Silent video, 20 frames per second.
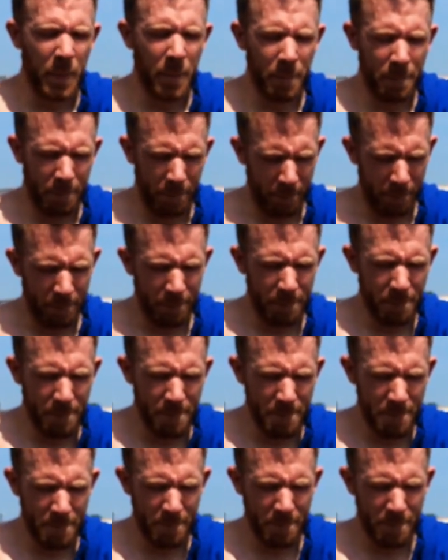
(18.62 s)
Mm -hmm.
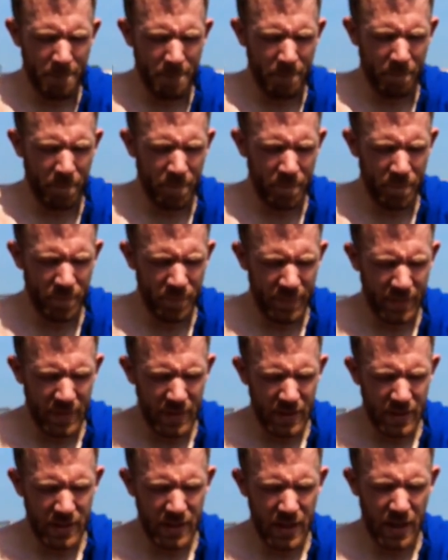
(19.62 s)
Eight.
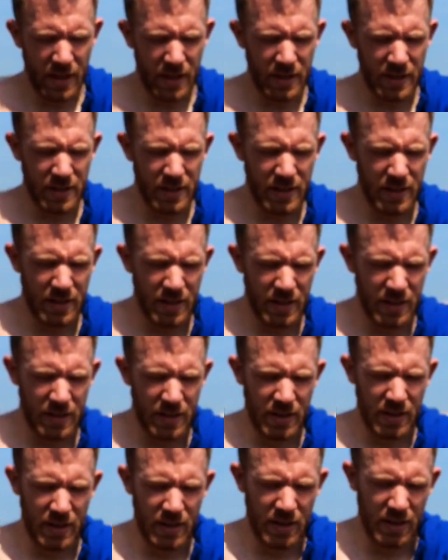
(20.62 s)
Yeah.
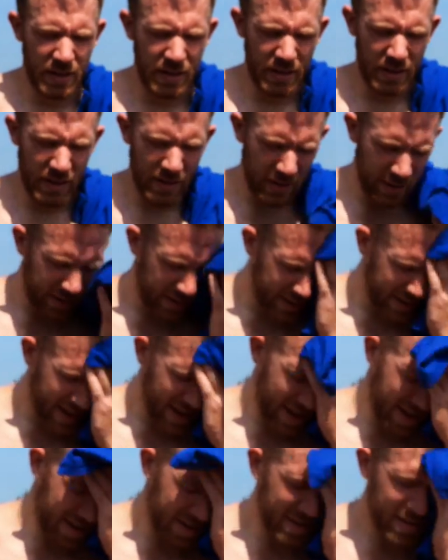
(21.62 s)
Eight.
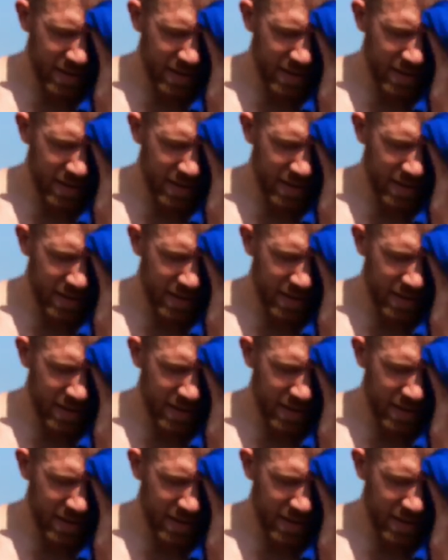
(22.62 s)
Yeah.